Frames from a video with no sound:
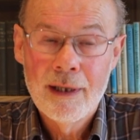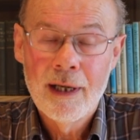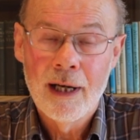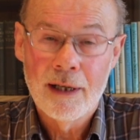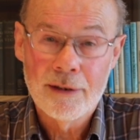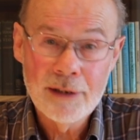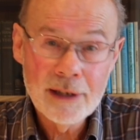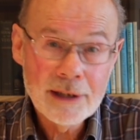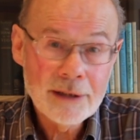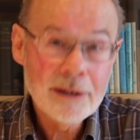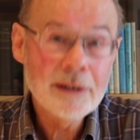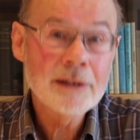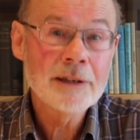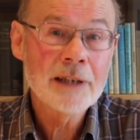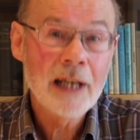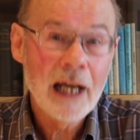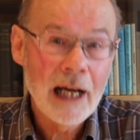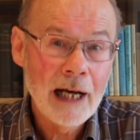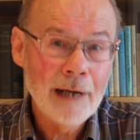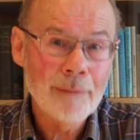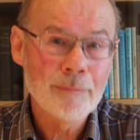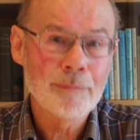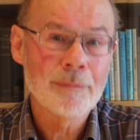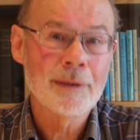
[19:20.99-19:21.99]
And this is
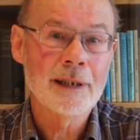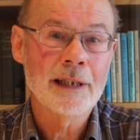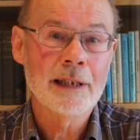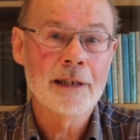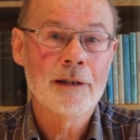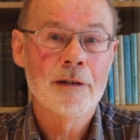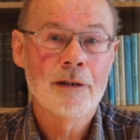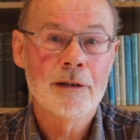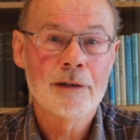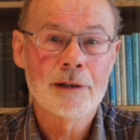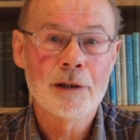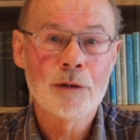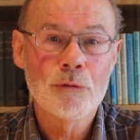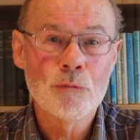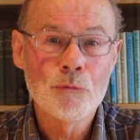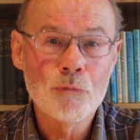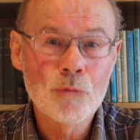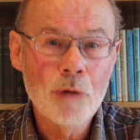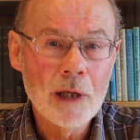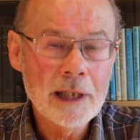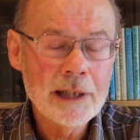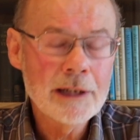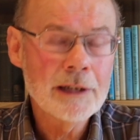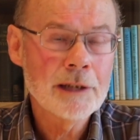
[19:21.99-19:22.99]
happening on a
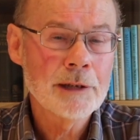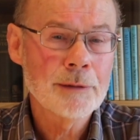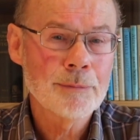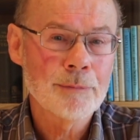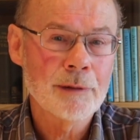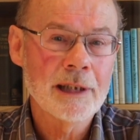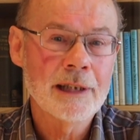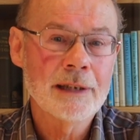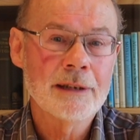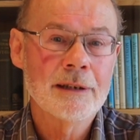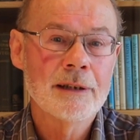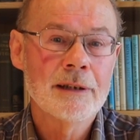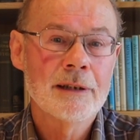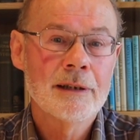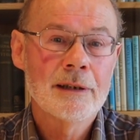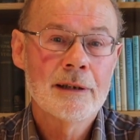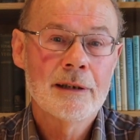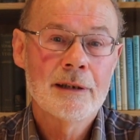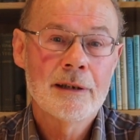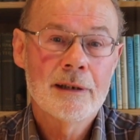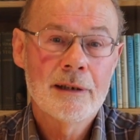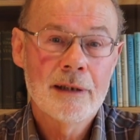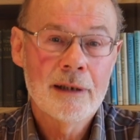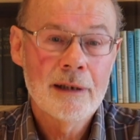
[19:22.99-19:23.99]
widespread
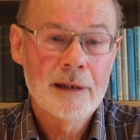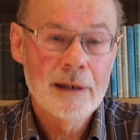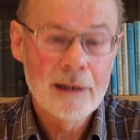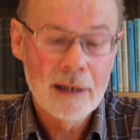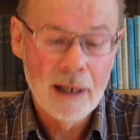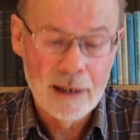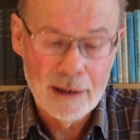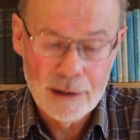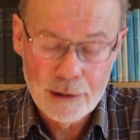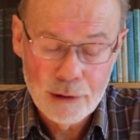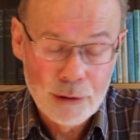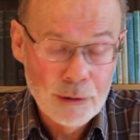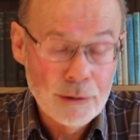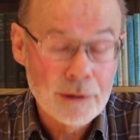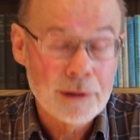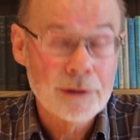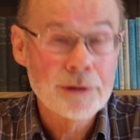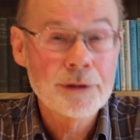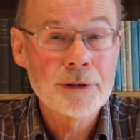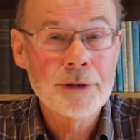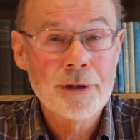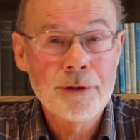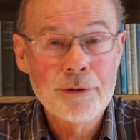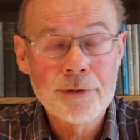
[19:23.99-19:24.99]

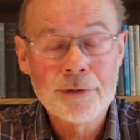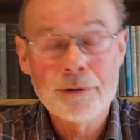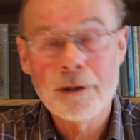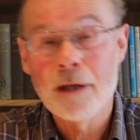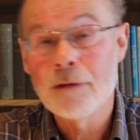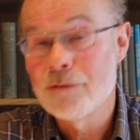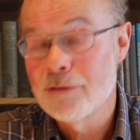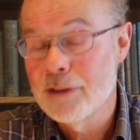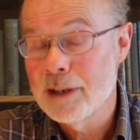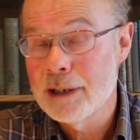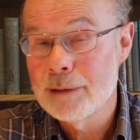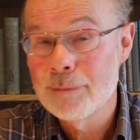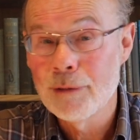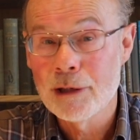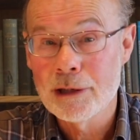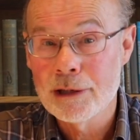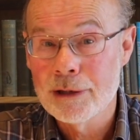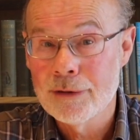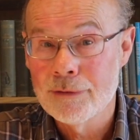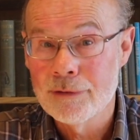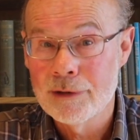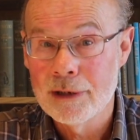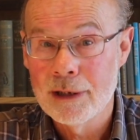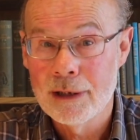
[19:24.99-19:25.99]
course throughout very
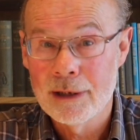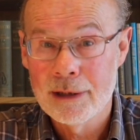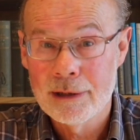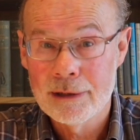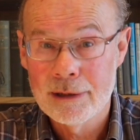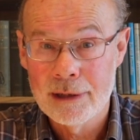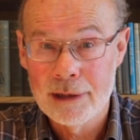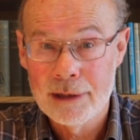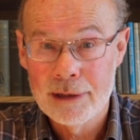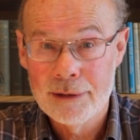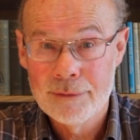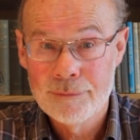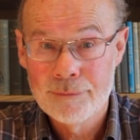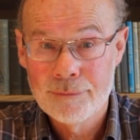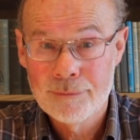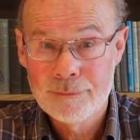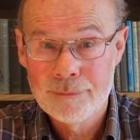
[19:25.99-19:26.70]
much of the Arctic.